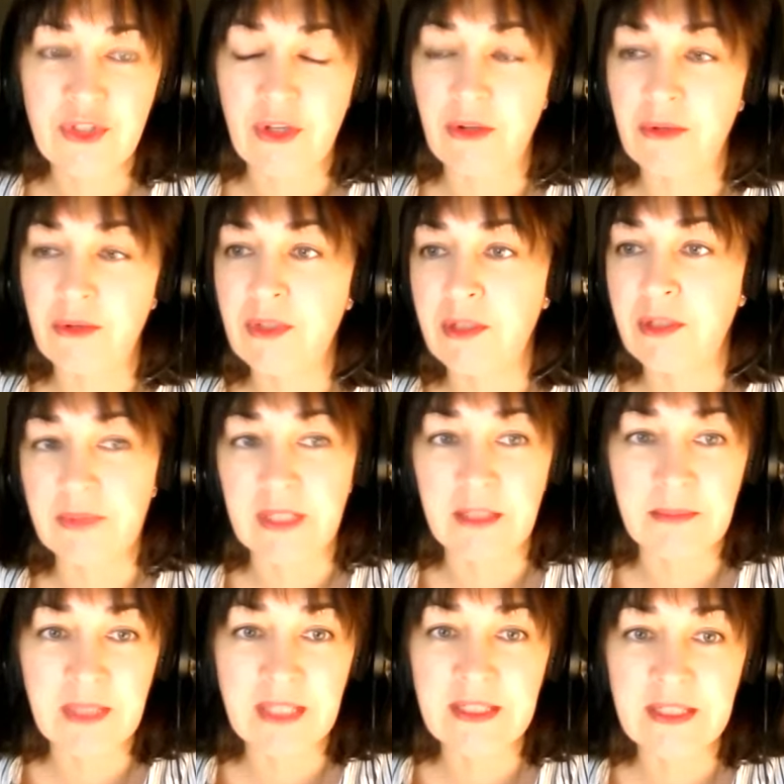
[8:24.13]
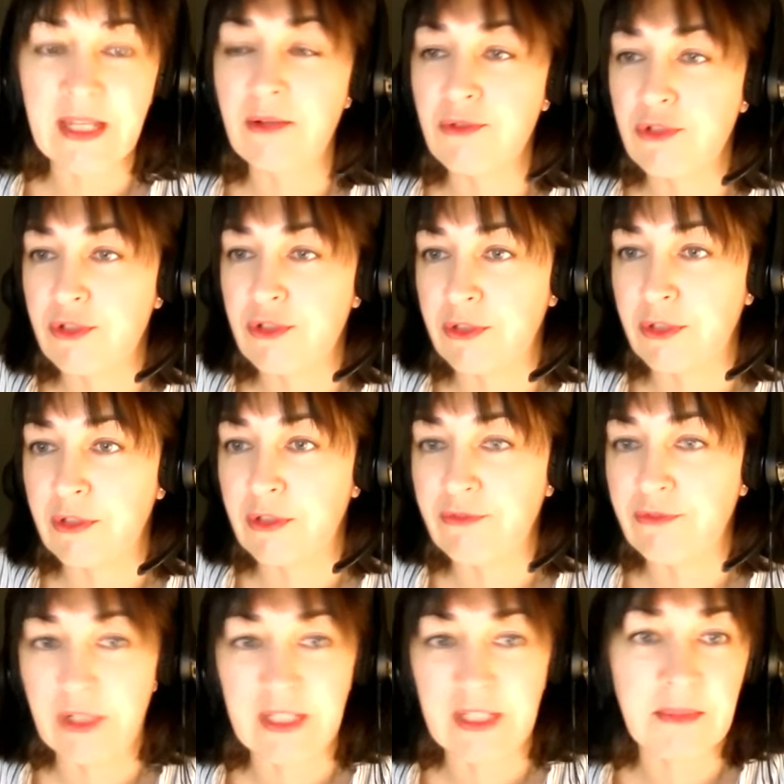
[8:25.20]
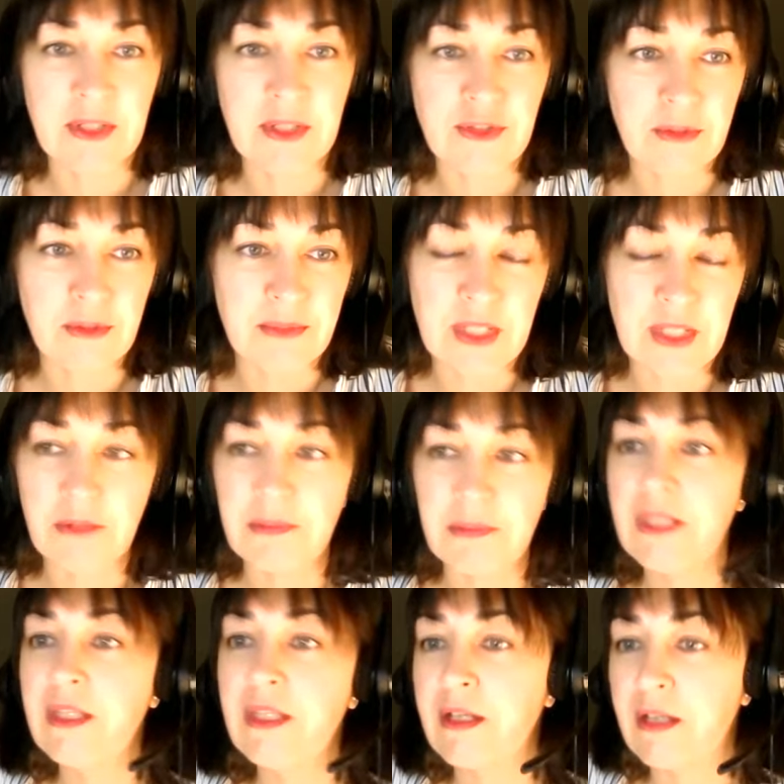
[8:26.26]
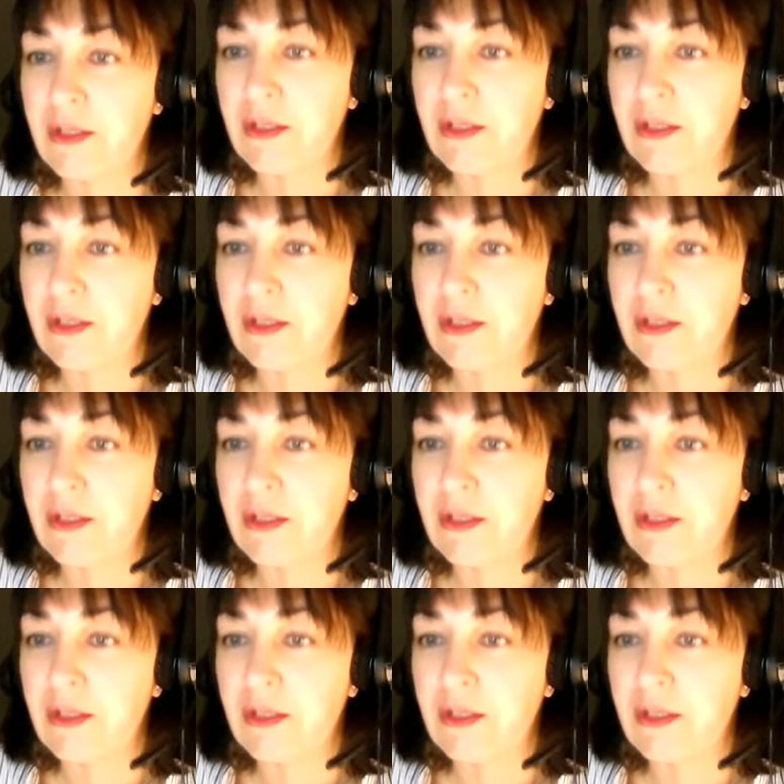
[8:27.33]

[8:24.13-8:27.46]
So complete blood count to look for anemia, thrombocytopenia,